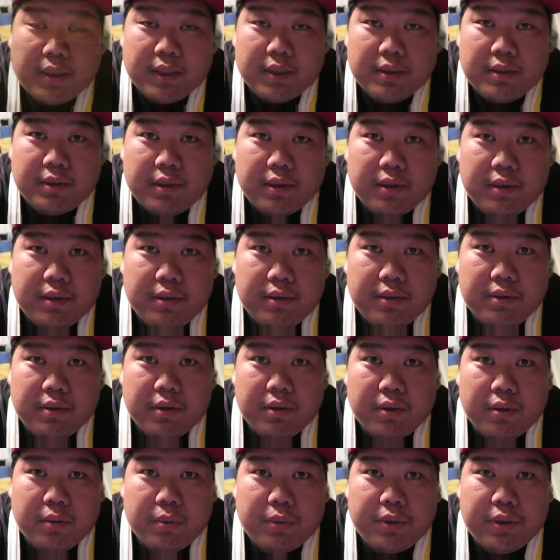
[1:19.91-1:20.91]
guys,
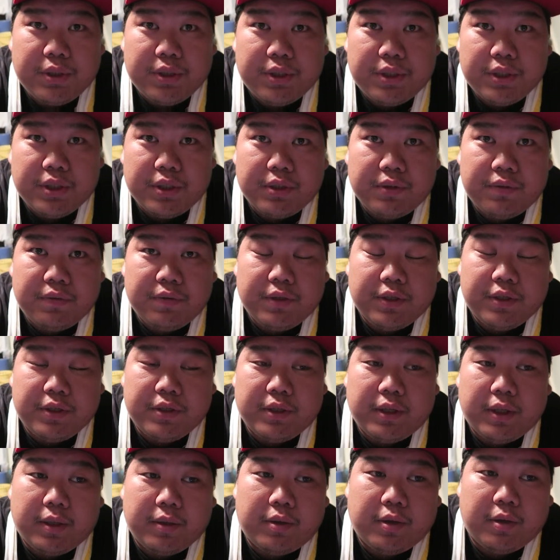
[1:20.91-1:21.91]
so we just
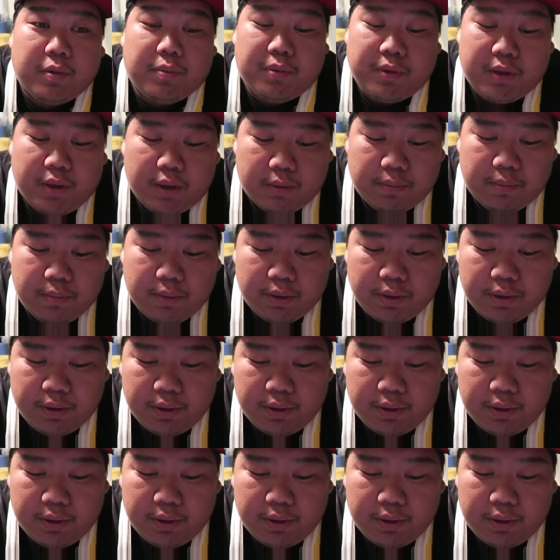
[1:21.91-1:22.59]
finished laptop club.